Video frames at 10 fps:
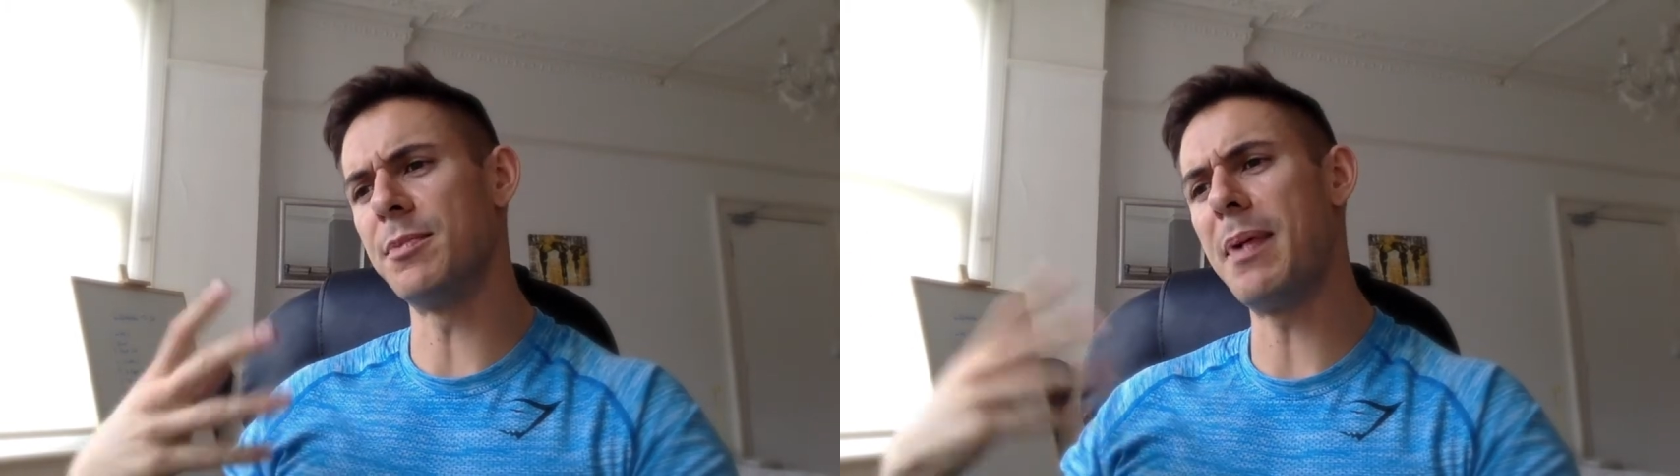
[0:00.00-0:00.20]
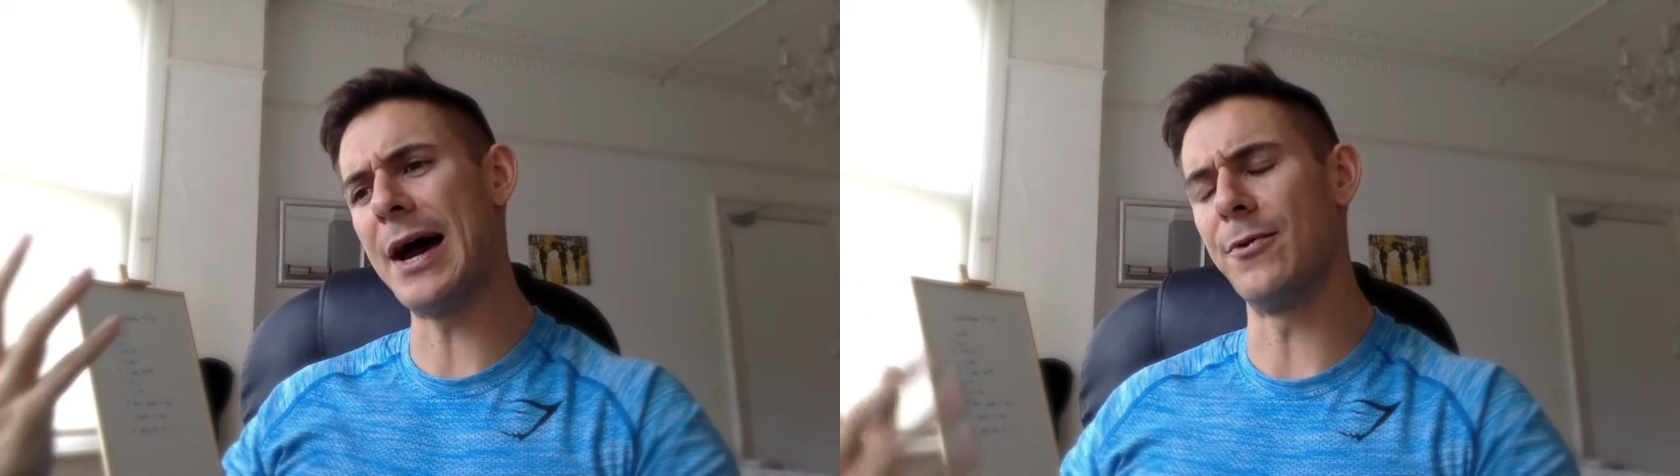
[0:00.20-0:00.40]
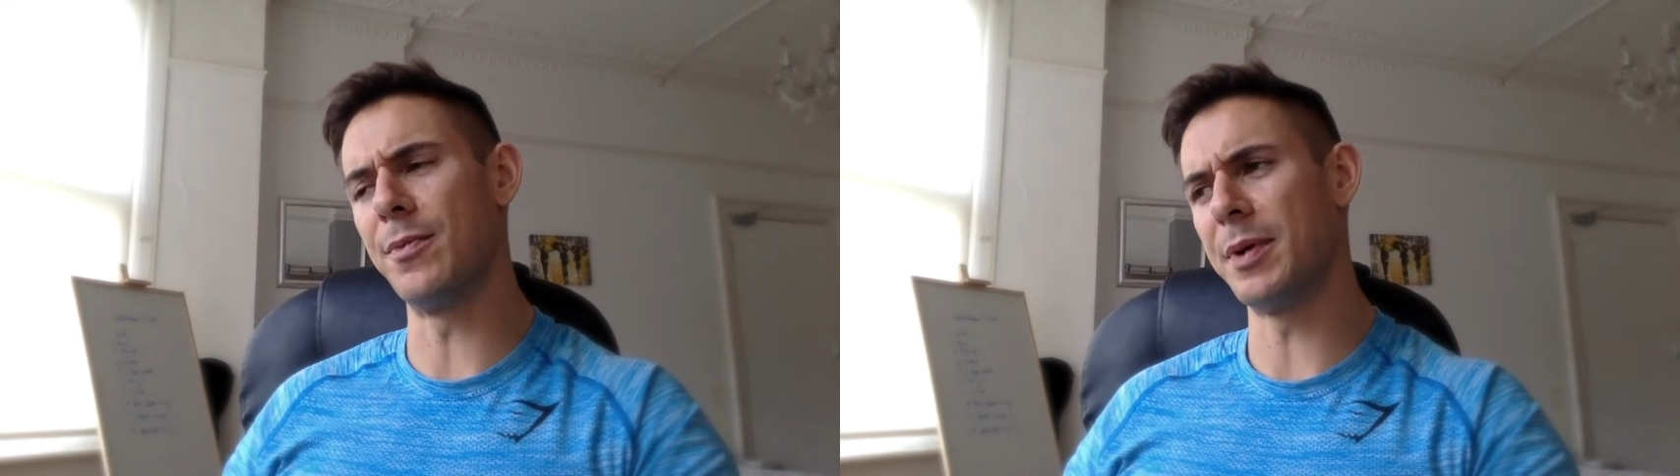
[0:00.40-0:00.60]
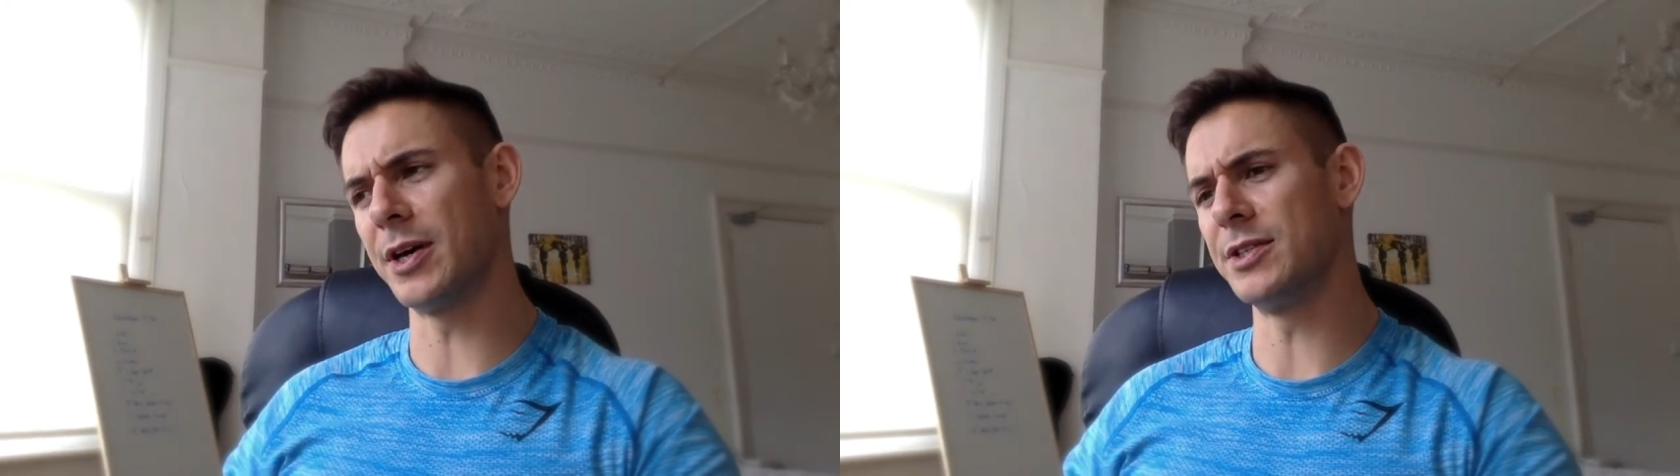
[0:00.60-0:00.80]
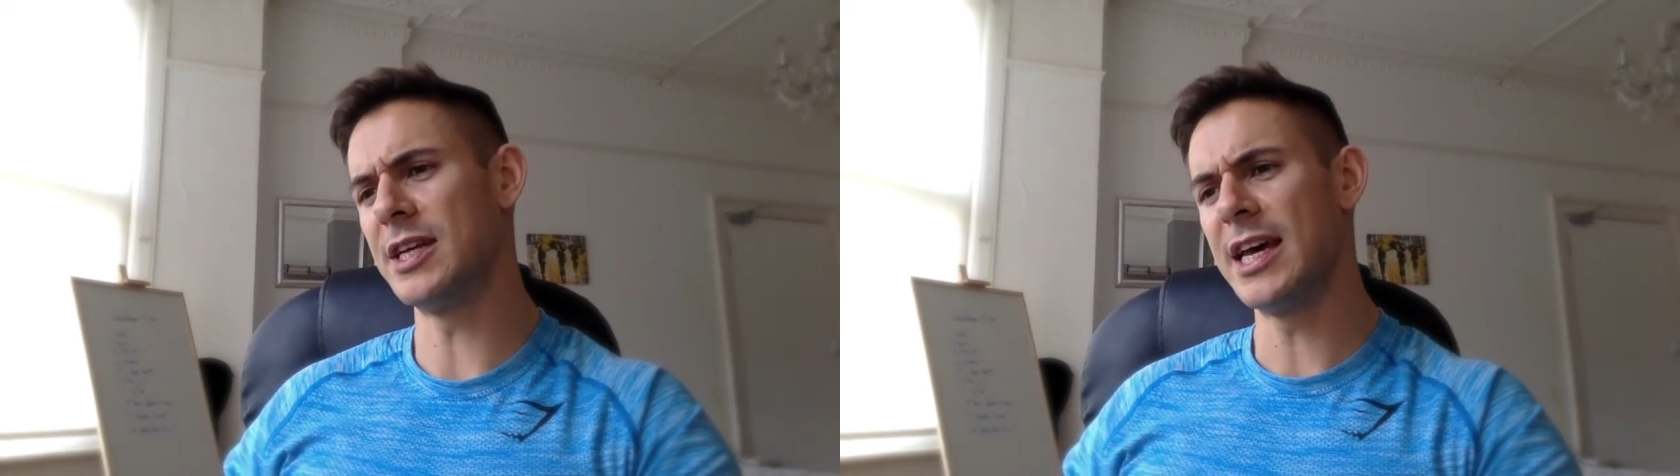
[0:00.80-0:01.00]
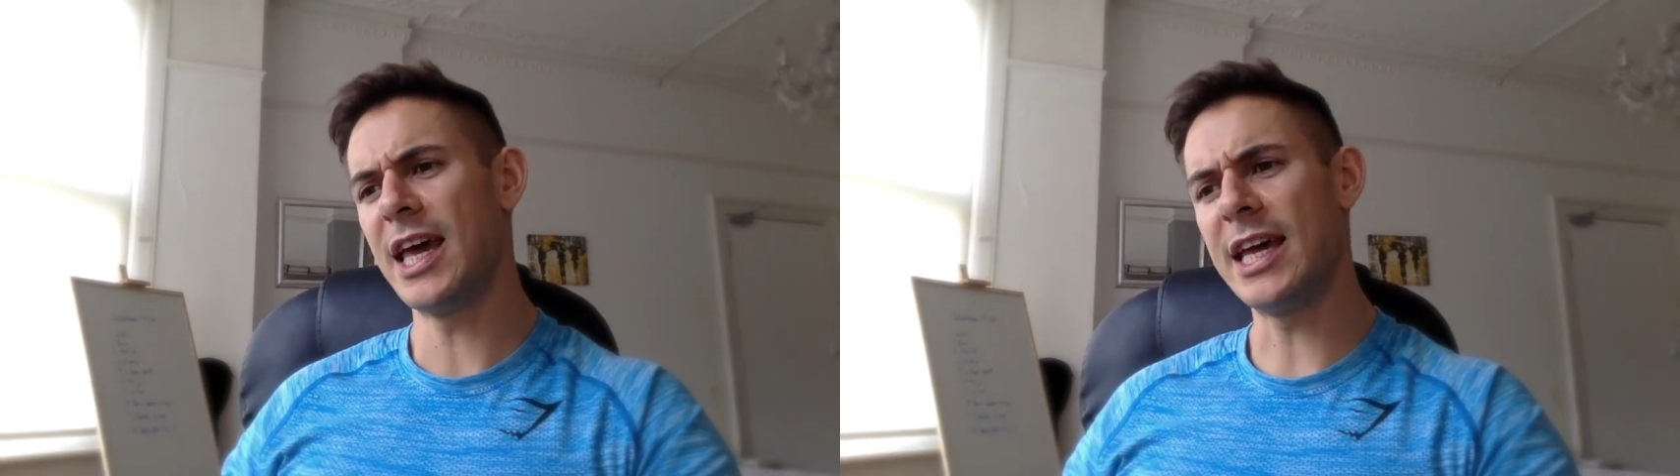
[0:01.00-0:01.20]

about because